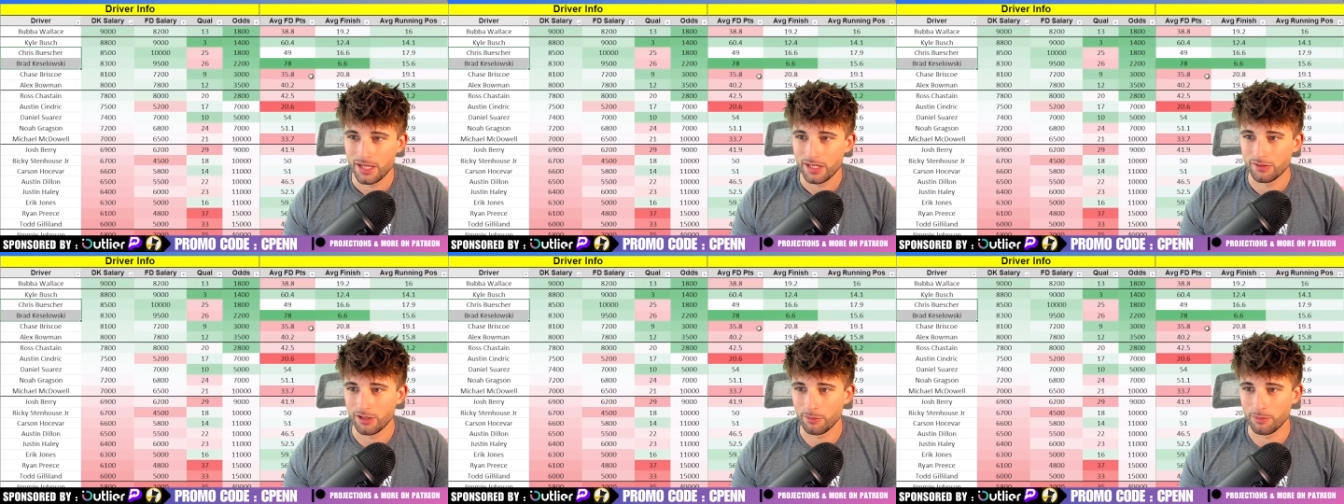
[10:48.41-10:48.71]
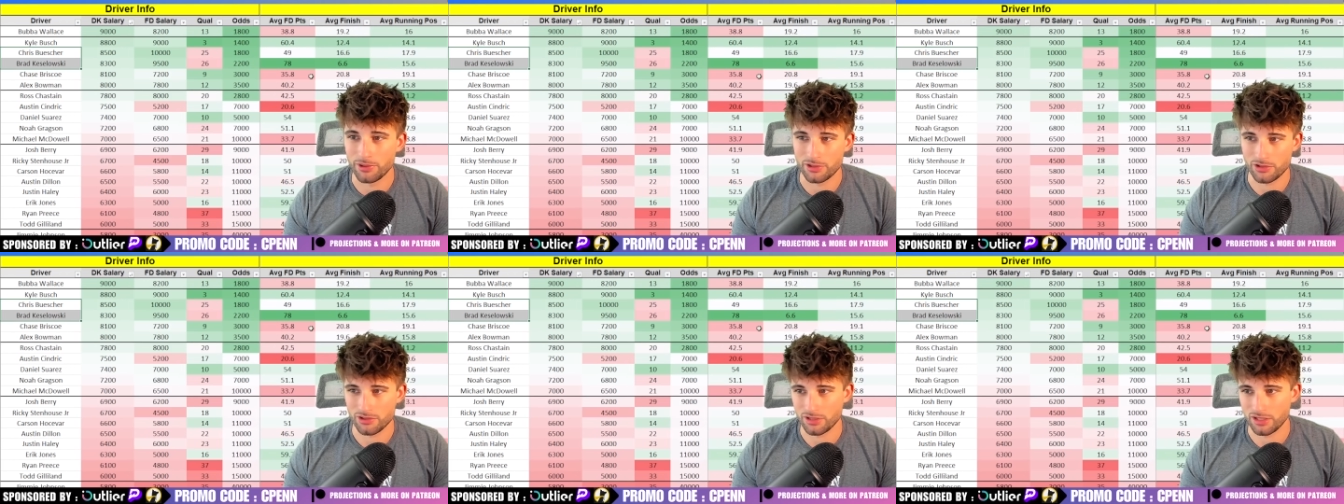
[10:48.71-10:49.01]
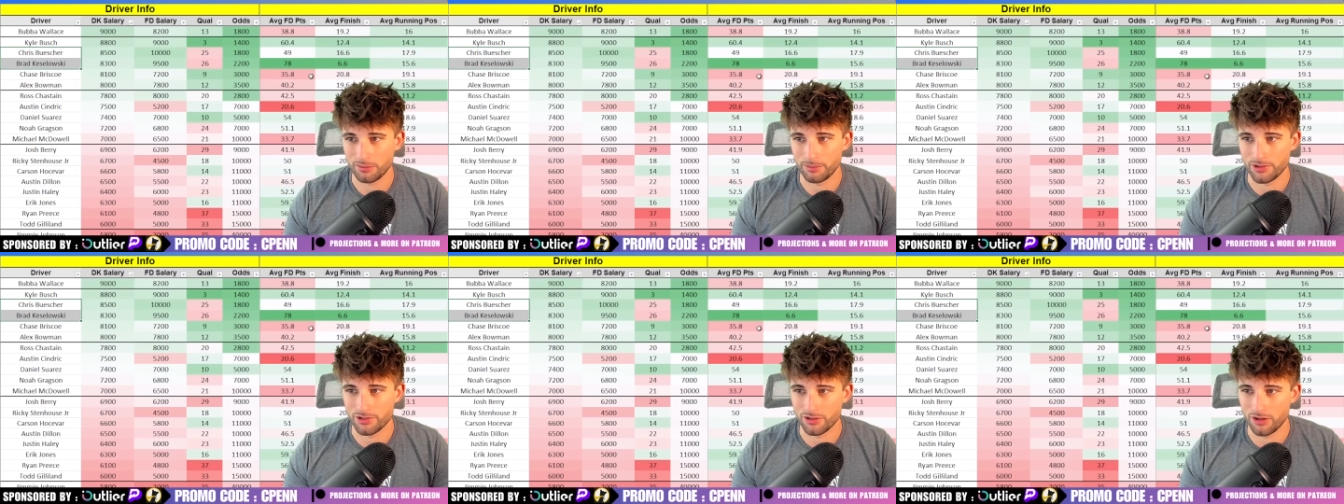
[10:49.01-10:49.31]
While Buescher's
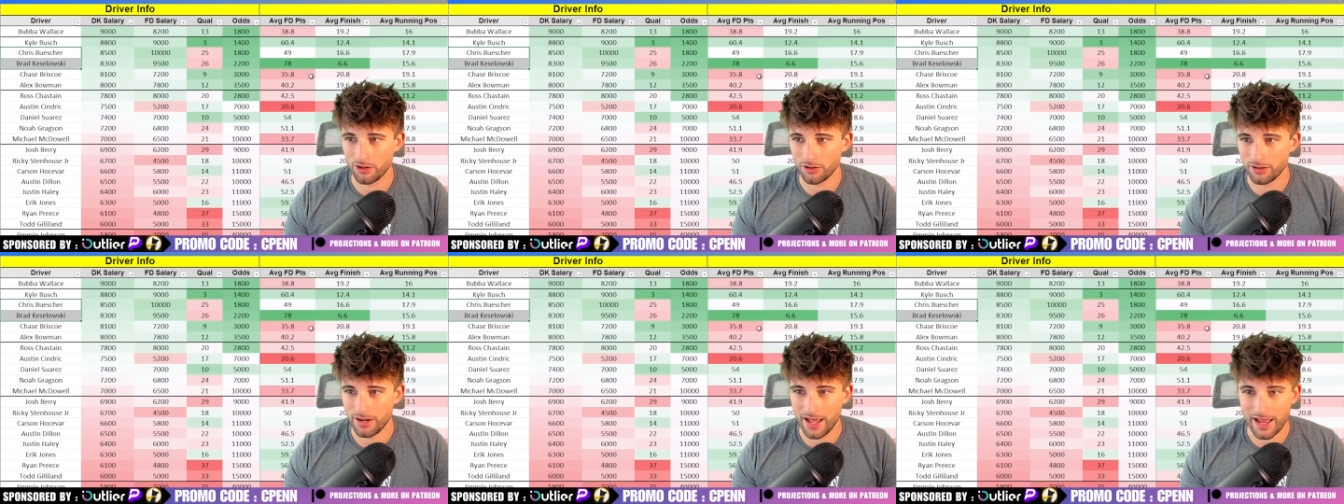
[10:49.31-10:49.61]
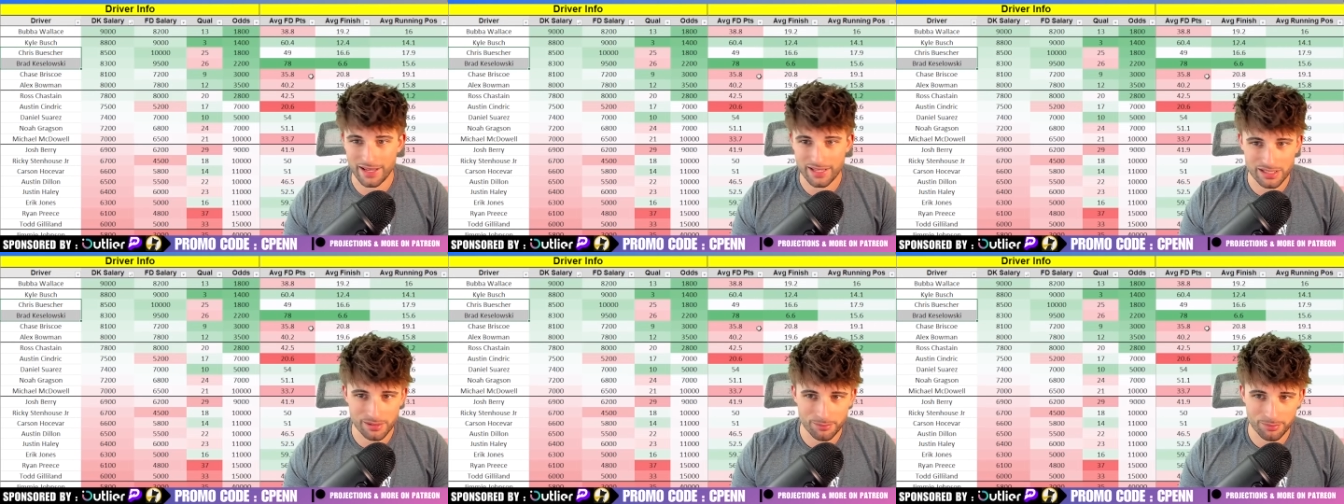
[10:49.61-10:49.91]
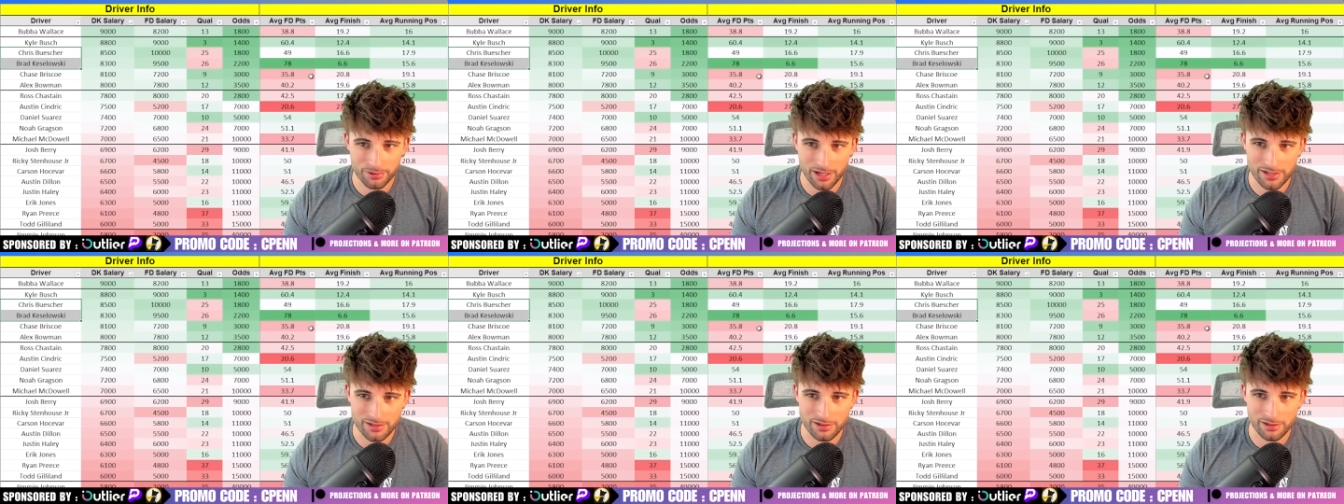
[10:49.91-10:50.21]
numbers aren't as
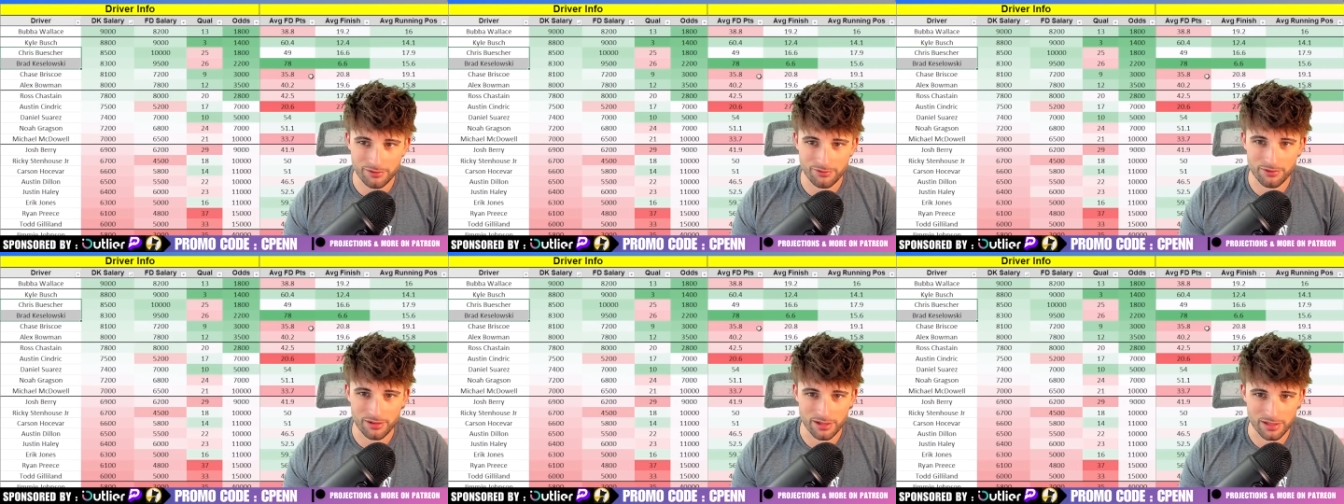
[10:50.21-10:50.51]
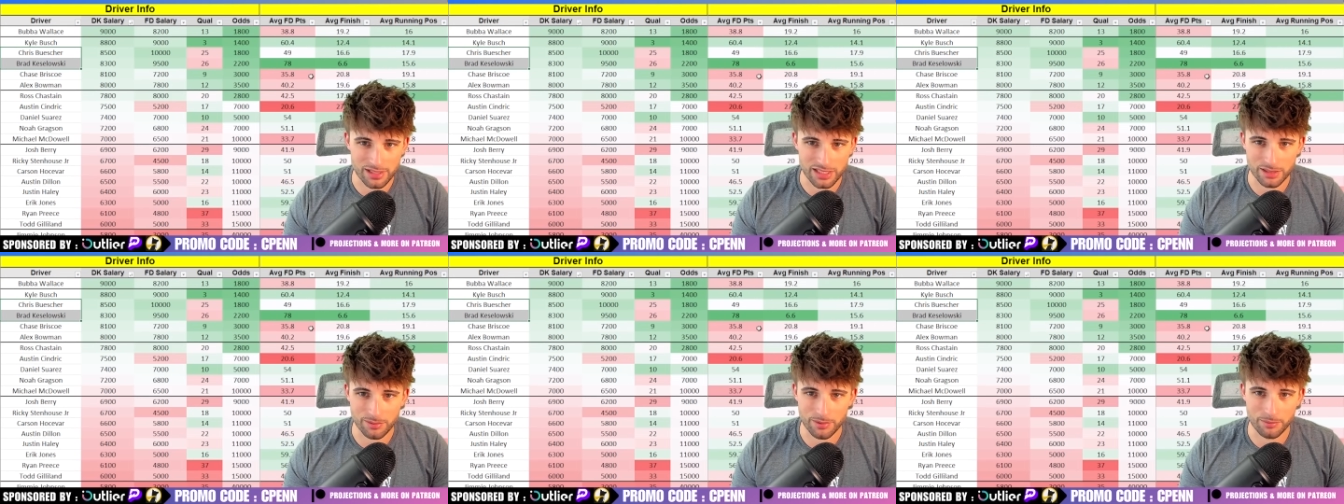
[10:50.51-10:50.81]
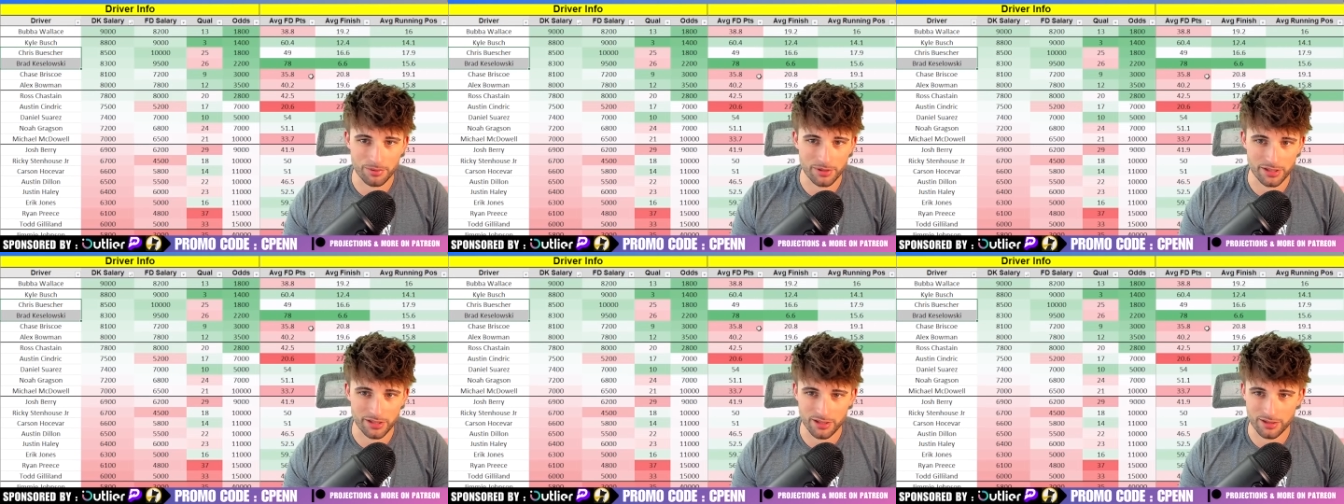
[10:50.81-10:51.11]
impressive, he's still been
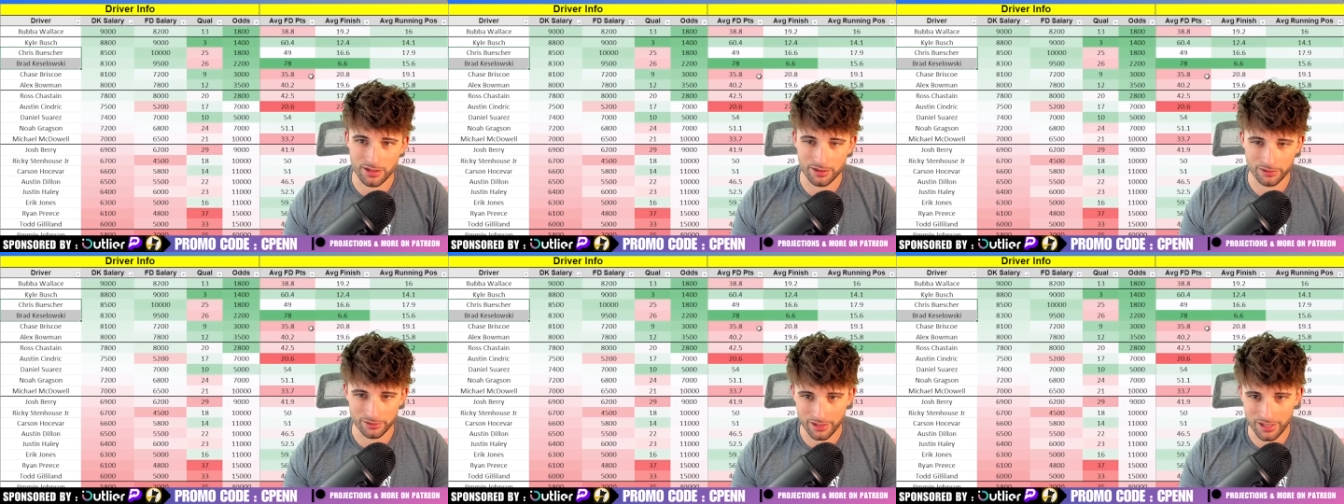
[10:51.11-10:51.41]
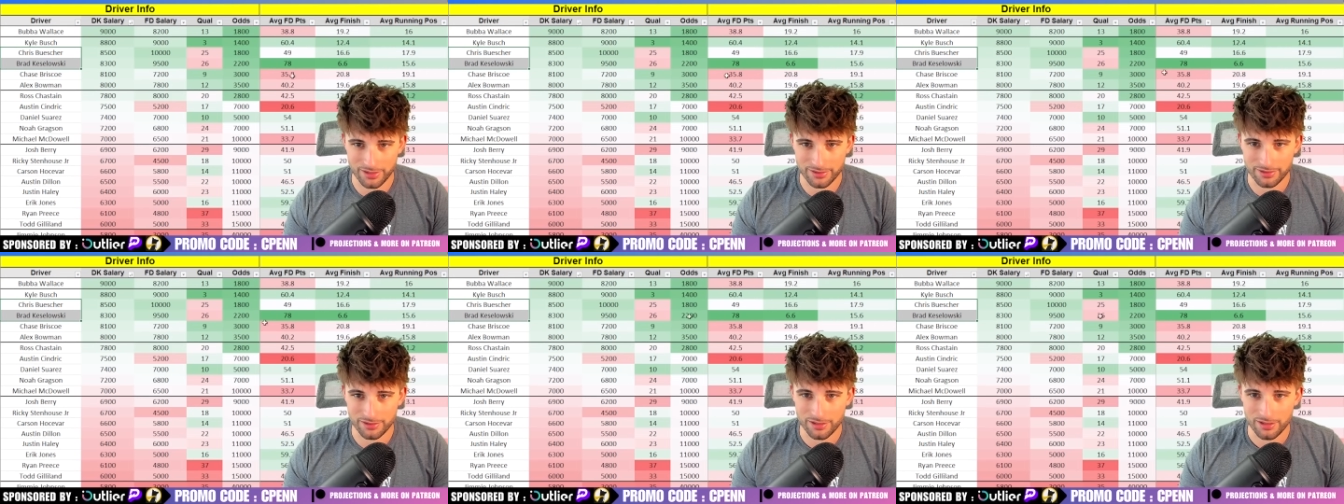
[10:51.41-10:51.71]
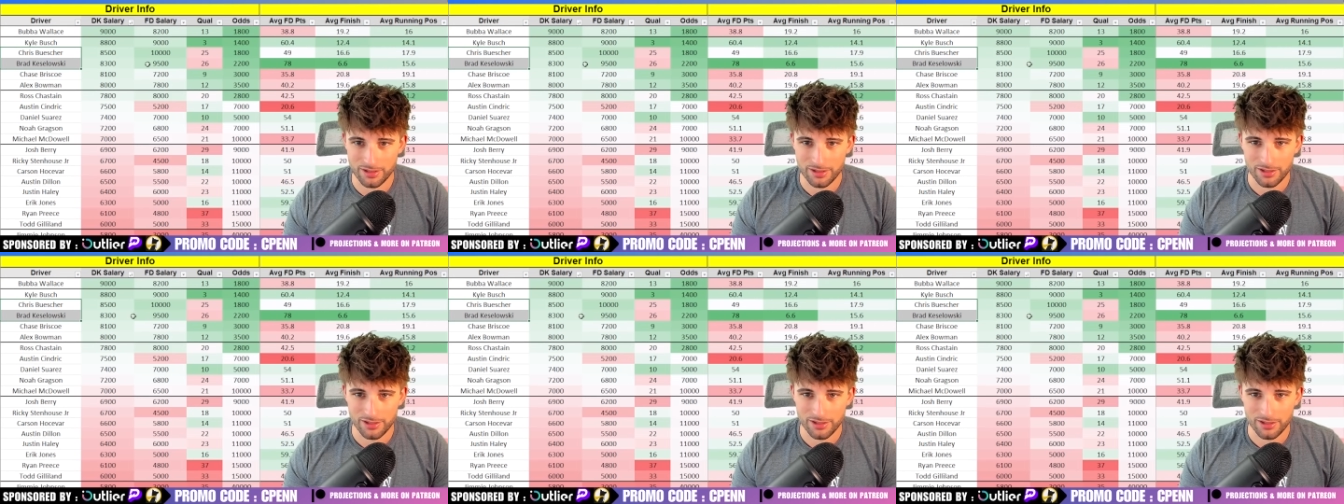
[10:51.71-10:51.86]
pretty good nonetheless.